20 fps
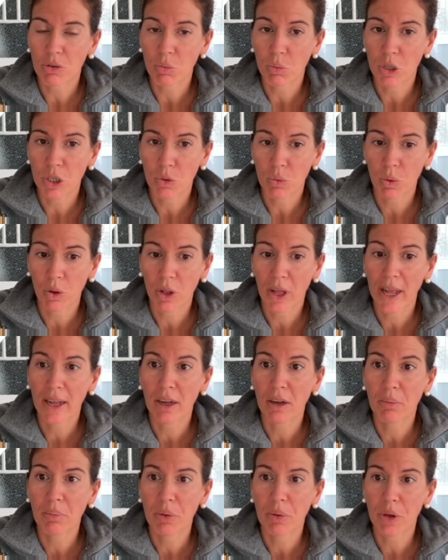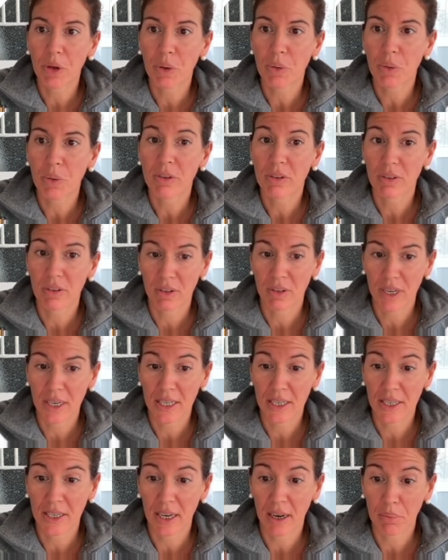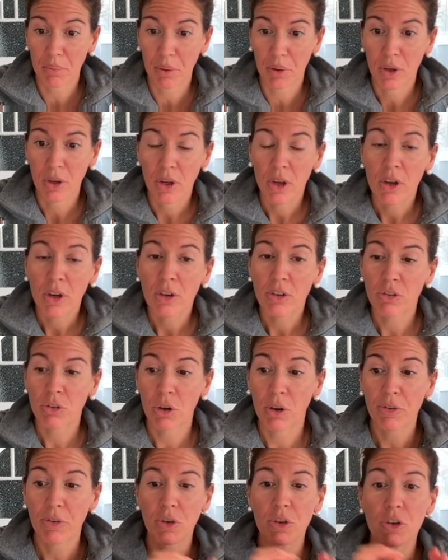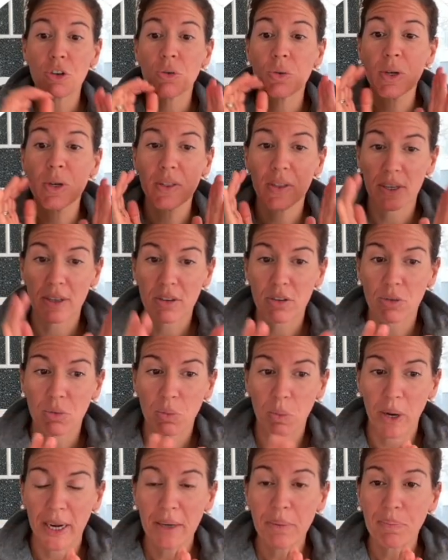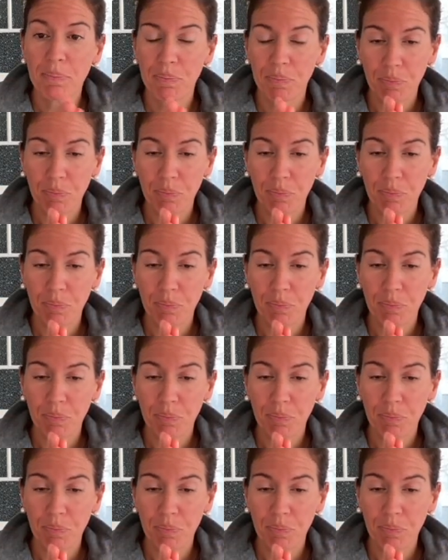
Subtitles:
which will help you set it up. So if you do it this way,